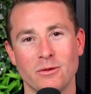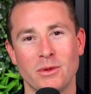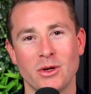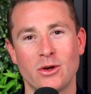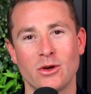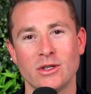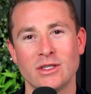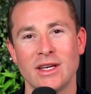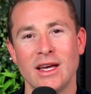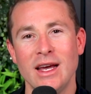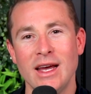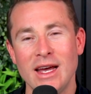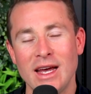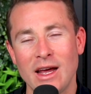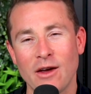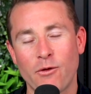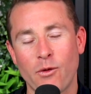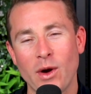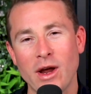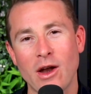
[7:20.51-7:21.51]
because
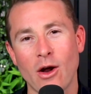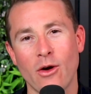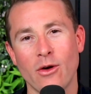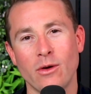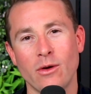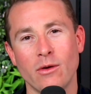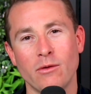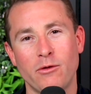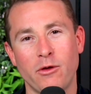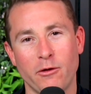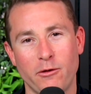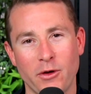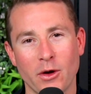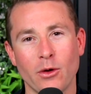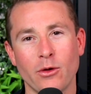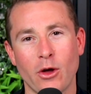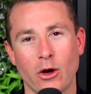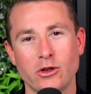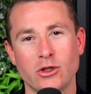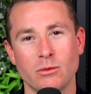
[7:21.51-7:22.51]
if we don't fulfill
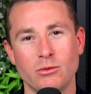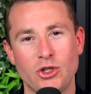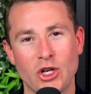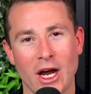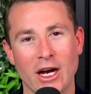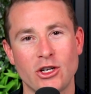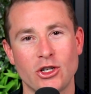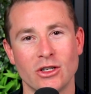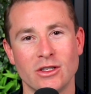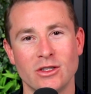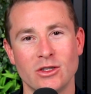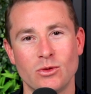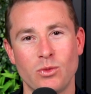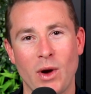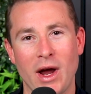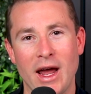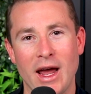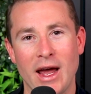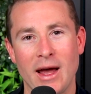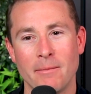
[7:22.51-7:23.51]
those objections
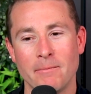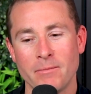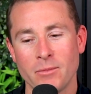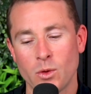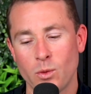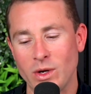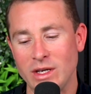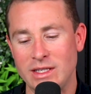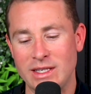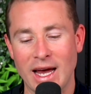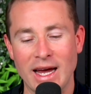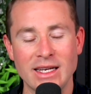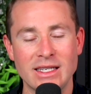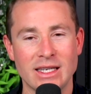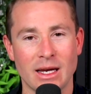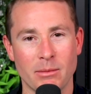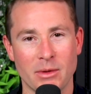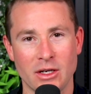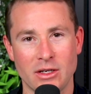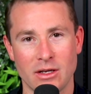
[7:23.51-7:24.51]
where we say
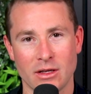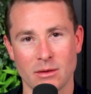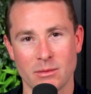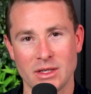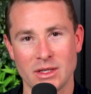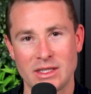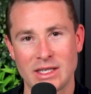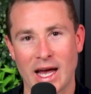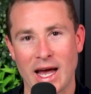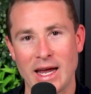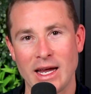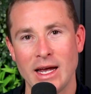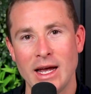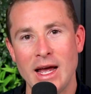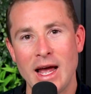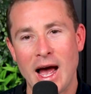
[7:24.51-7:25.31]
something to them and say,